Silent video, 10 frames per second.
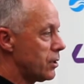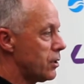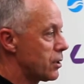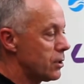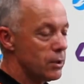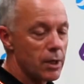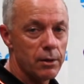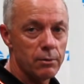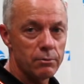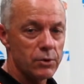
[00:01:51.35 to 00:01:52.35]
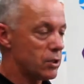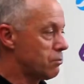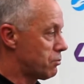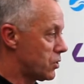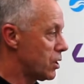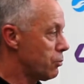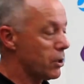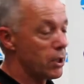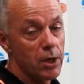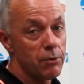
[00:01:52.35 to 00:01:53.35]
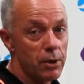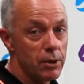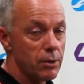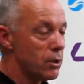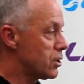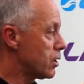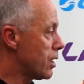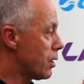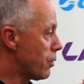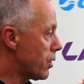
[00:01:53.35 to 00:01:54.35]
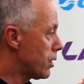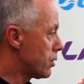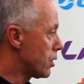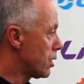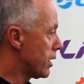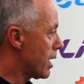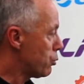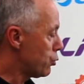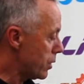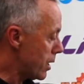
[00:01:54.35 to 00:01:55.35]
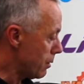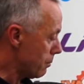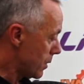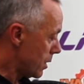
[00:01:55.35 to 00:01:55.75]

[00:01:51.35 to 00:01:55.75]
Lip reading: you can just see what gear you're in and easily know whether you to click up or down.